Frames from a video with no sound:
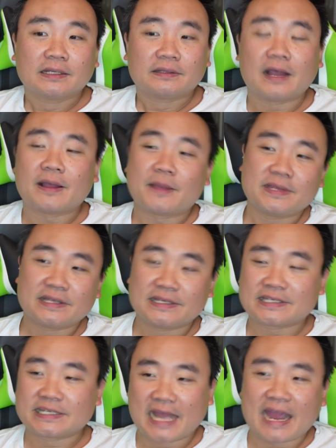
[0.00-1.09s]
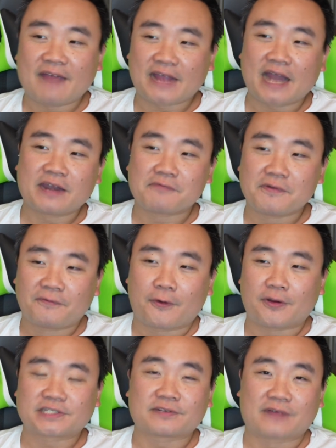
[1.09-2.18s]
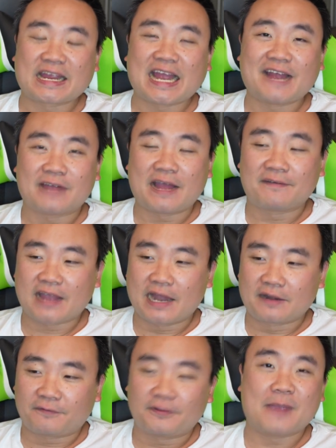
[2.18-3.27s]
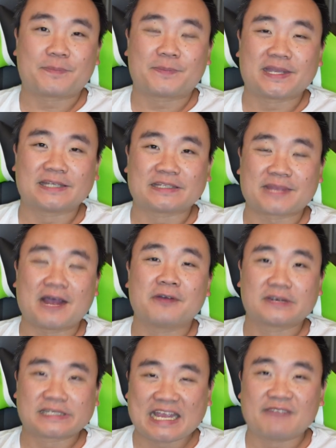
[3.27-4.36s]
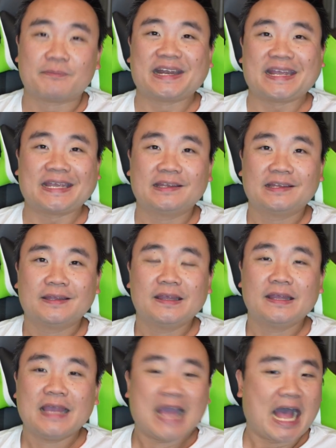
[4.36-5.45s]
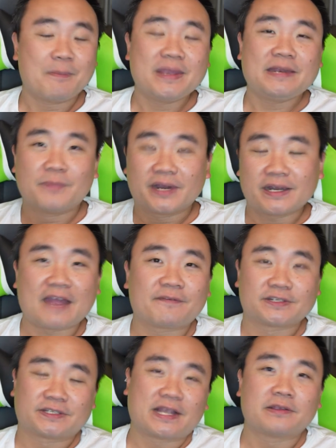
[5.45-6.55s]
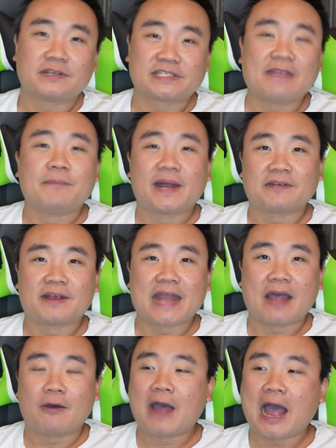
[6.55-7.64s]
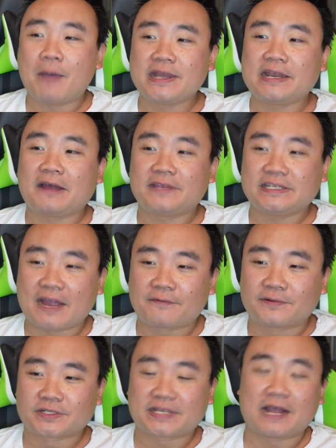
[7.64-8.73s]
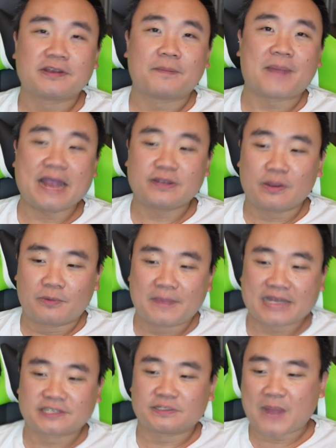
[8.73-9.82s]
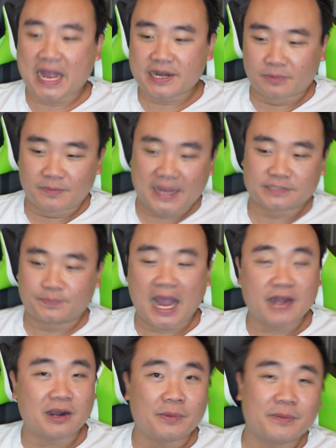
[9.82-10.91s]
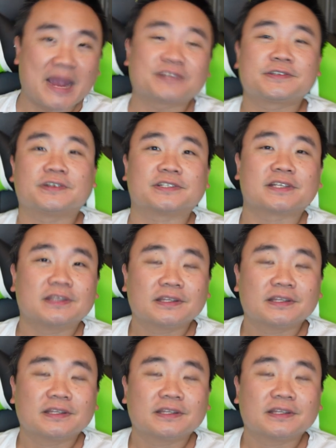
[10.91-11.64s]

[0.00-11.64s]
No, I mean, I have kind of reversed, right? I have a kind of flip because I'm telling you to save money. How many mother efforts are telling you to save money right now? How many of these efforts are telling you to buy double masters, buy double masters, buy double masters?